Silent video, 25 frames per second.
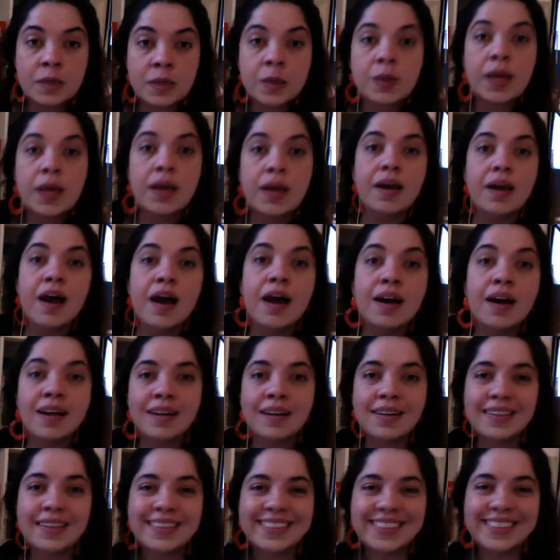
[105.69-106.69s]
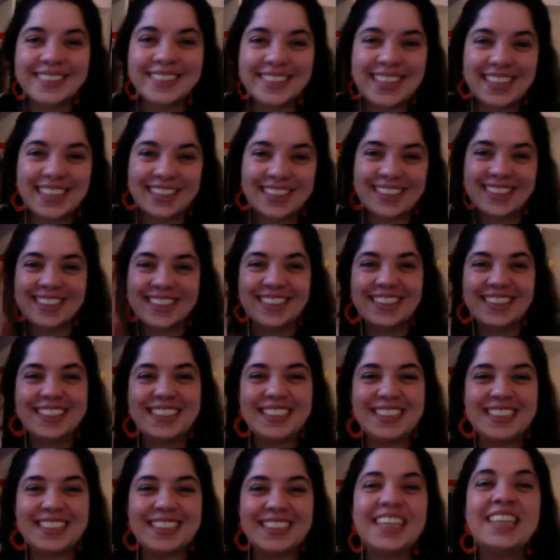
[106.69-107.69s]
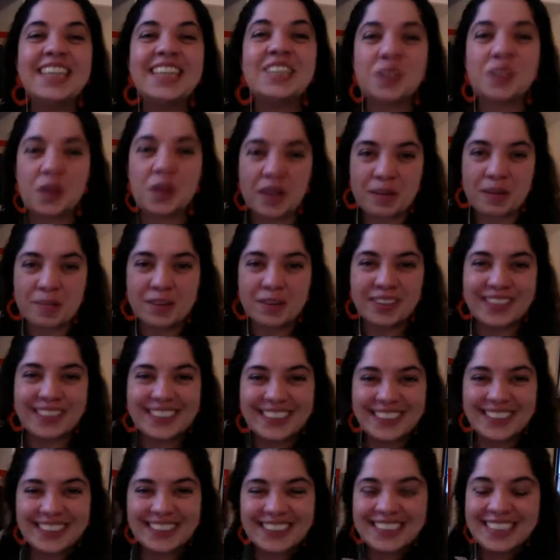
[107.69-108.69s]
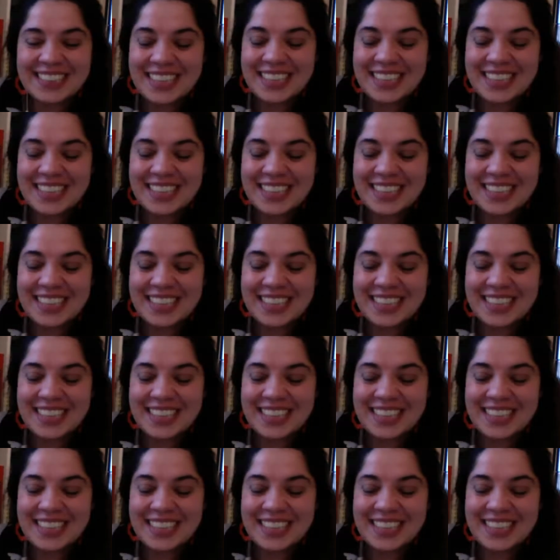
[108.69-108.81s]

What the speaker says: Okay, yes, let's talk about this.